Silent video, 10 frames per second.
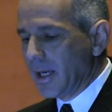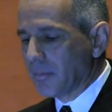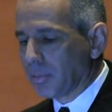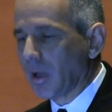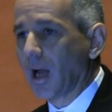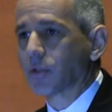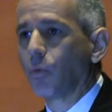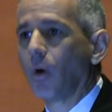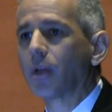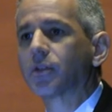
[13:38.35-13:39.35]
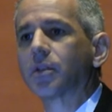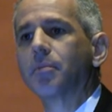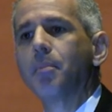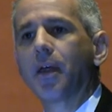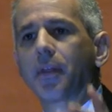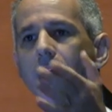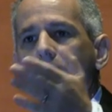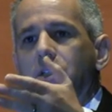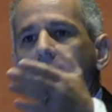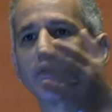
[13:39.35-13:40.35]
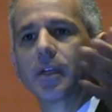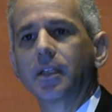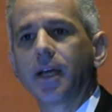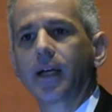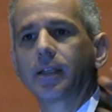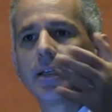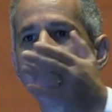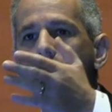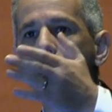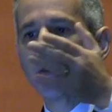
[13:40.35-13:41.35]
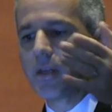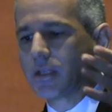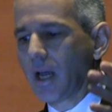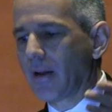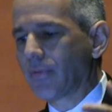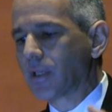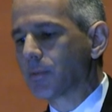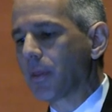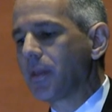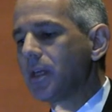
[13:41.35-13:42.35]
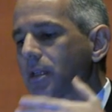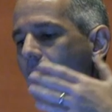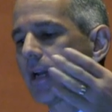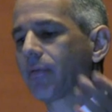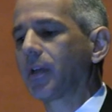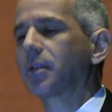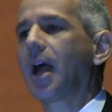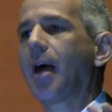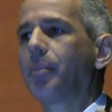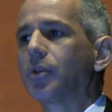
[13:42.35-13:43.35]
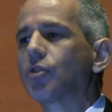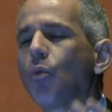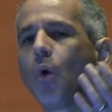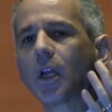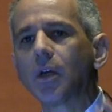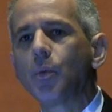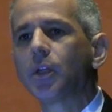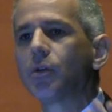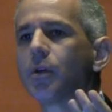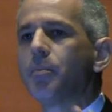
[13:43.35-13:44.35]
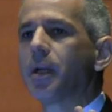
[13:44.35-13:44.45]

in PLOS ONE as a methodology for detecting these kind of things, but these kind of things happen. So what can we do to